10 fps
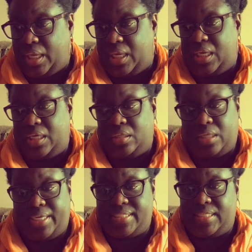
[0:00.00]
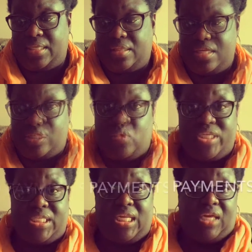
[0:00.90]
And like I said, this
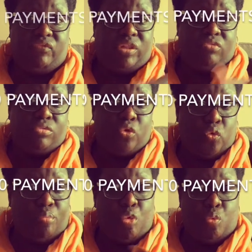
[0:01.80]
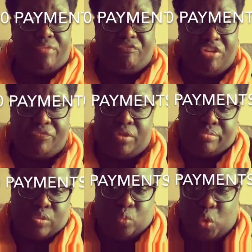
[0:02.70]
wasn't even the normal 150, it
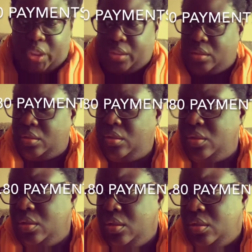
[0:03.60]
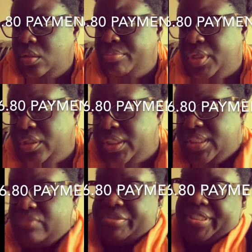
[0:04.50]
was one. Let me look at
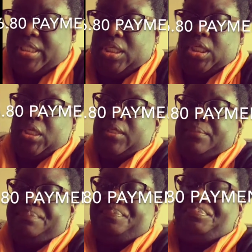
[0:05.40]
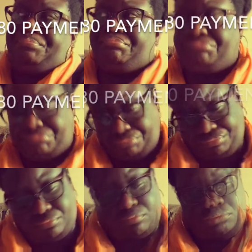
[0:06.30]
this receipt again.
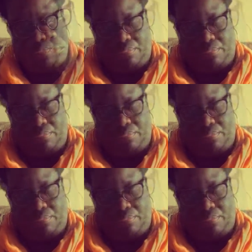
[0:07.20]
Yeah.